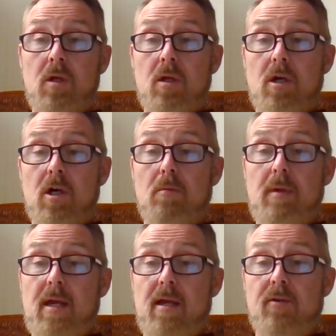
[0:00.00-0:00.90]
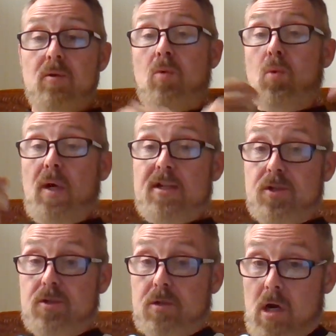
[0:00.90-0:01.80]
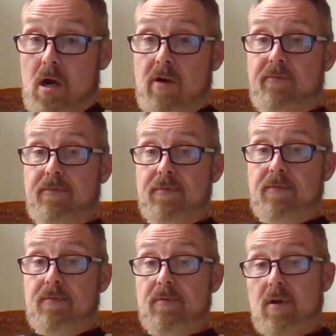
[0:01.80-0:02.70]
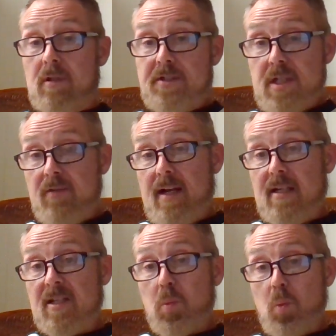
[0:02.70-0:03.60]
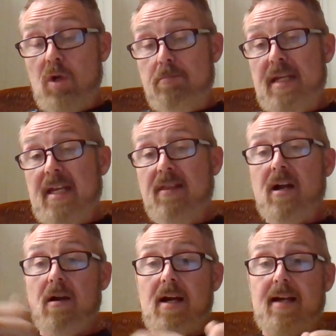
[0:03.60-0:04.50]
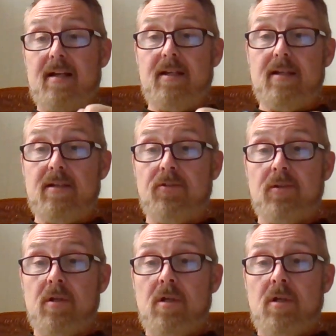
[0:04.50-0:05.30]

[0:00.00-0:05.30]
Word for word: Um, and which of a list of ideas would be their ideas?